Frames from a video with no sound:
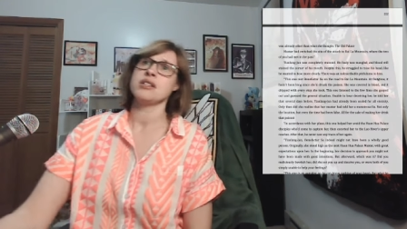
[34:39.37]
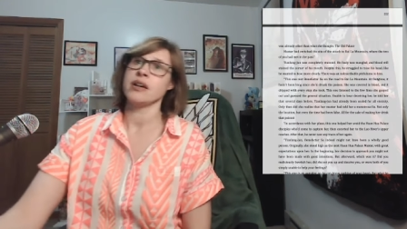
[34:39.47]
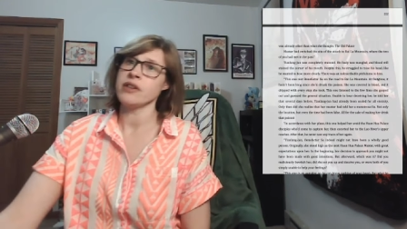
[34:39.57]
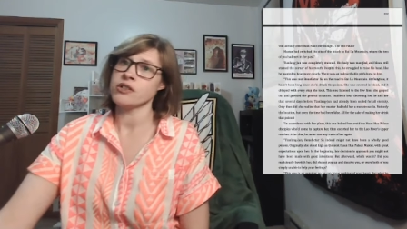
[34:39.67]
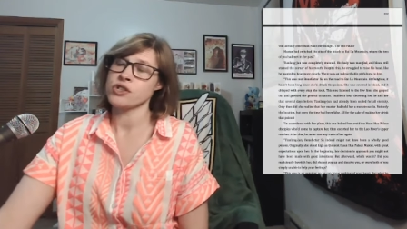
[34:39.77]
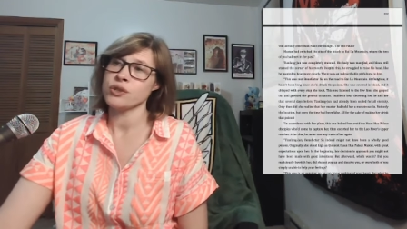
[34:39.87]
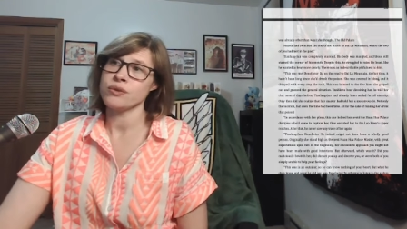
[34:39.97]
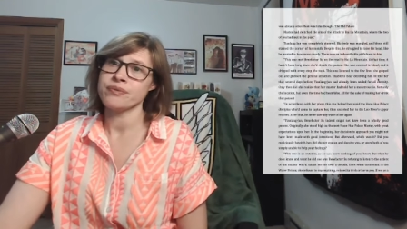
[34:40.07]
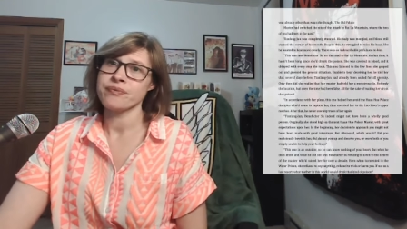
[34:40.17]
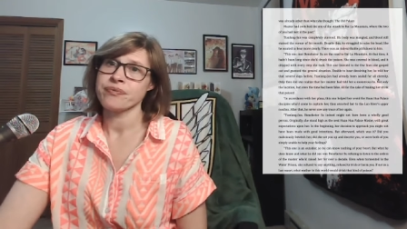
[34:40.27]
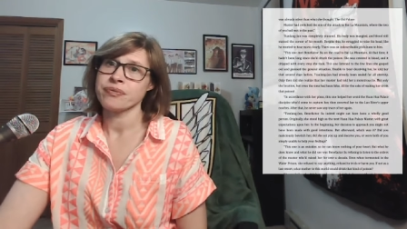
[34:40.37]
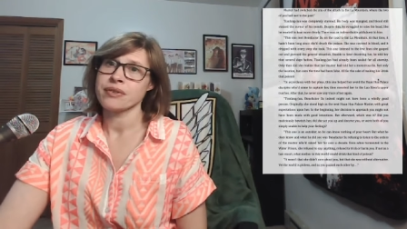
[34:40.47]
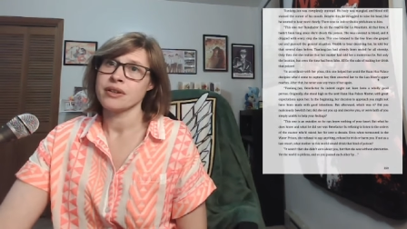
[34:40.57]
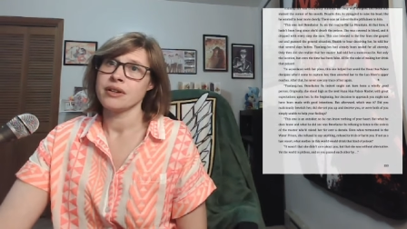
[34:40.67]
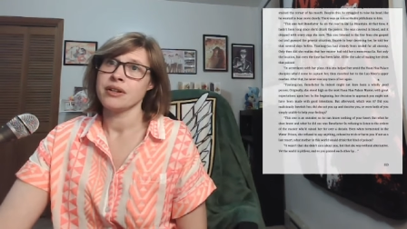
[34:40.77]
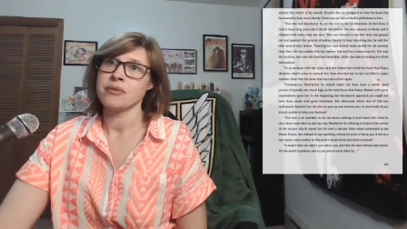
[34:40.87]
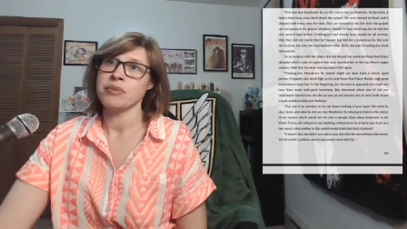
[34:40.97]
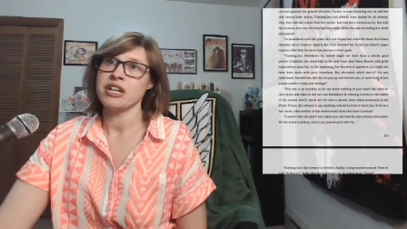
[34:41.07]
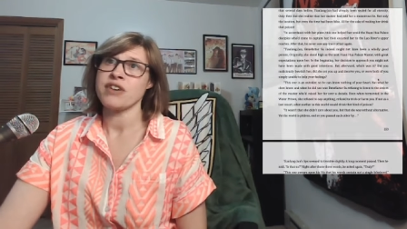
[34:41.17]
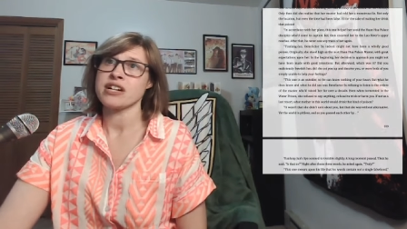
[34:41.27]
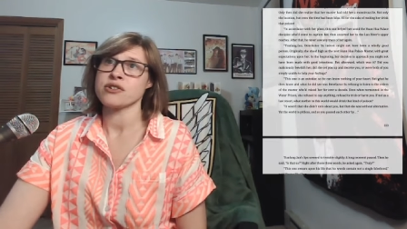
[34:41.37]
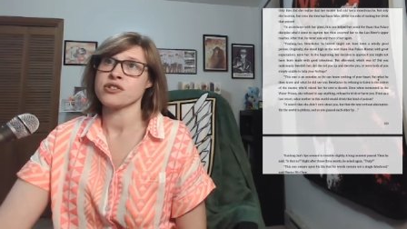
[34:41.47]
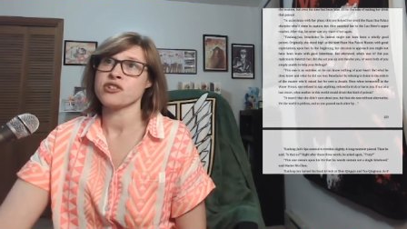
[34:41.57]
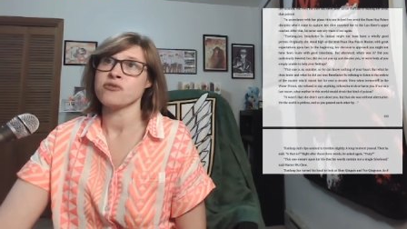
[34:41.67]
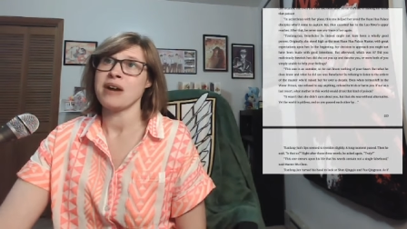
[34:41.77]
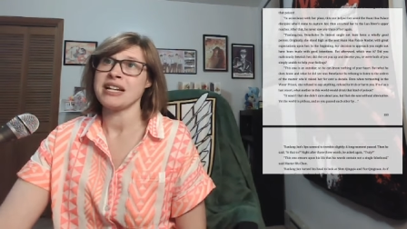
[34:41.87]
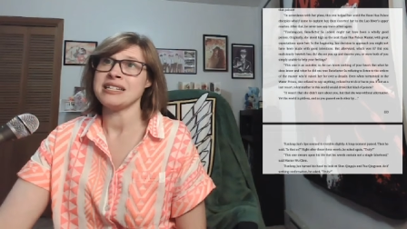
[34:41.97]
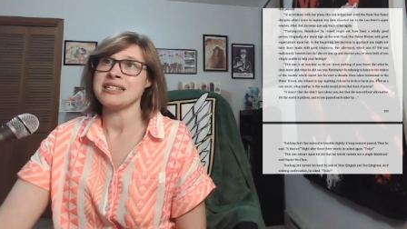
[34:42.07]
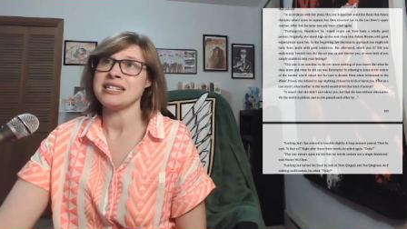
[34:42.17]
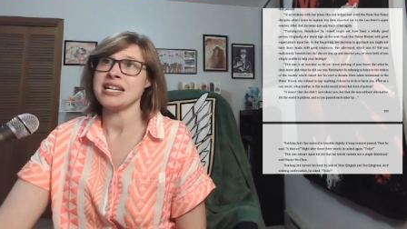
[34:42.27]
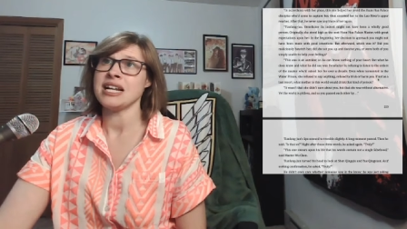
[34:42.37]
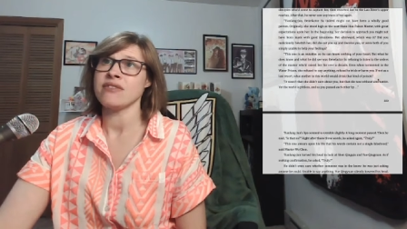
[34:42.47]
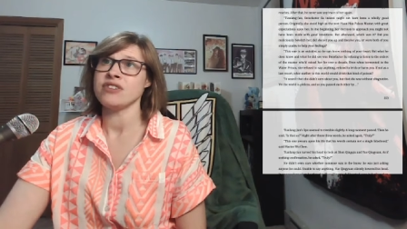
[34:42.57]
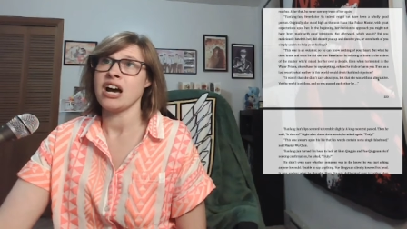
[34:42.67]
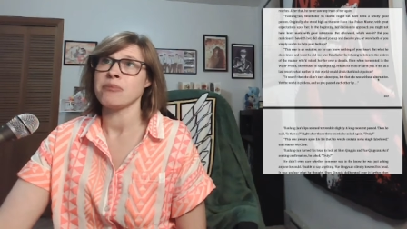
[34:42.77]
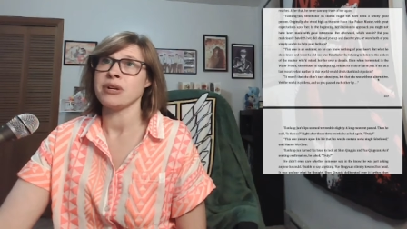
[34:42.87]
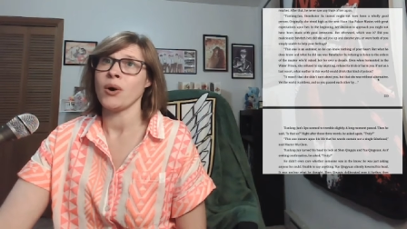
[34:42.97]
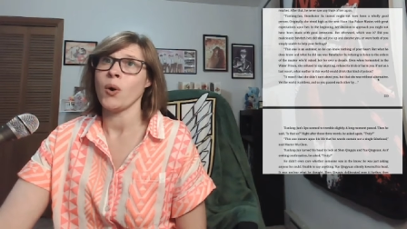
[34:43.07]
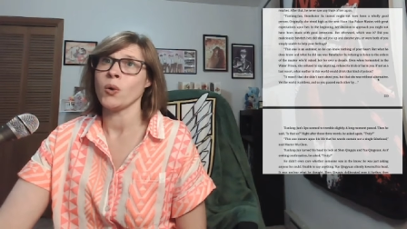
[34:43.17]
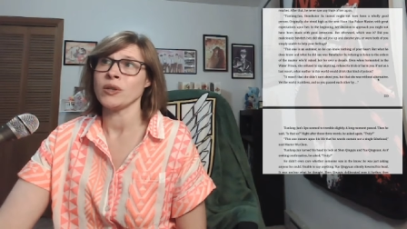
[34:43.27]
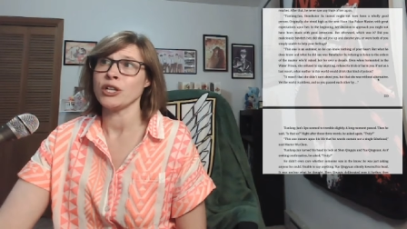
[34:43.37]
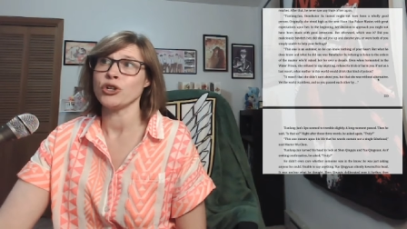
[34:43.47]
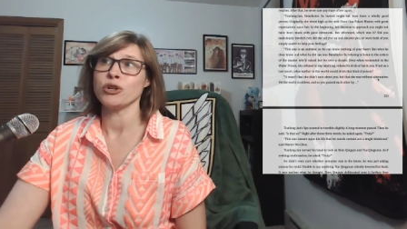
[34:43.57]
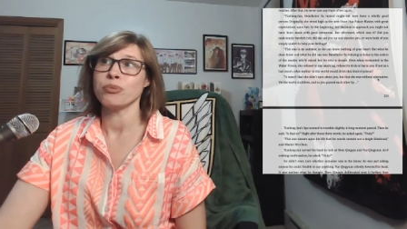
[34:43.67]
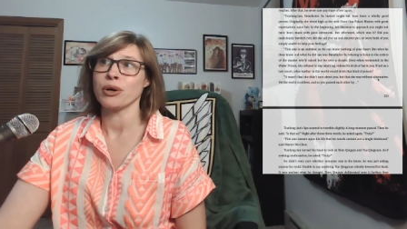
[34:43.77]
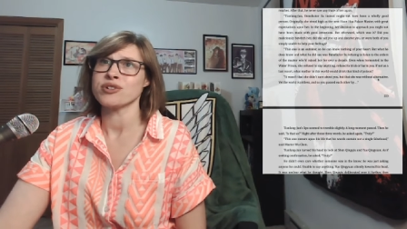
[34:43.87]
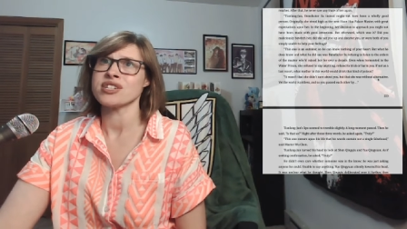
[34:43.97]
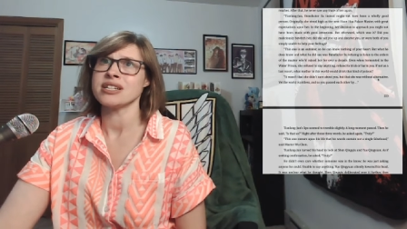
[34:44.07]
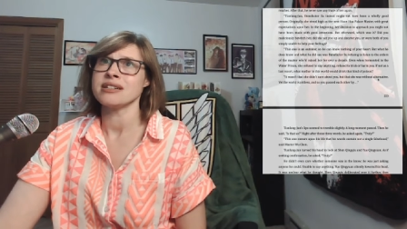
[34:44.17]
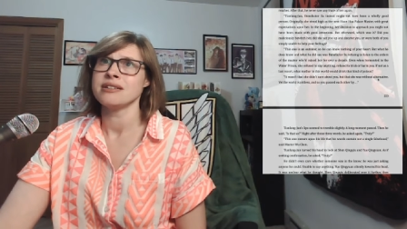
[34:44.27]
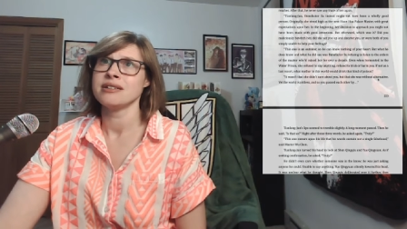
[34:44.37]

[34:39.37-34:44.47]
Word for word: Long June, benefactor Su might indeed have not been a wholly good person.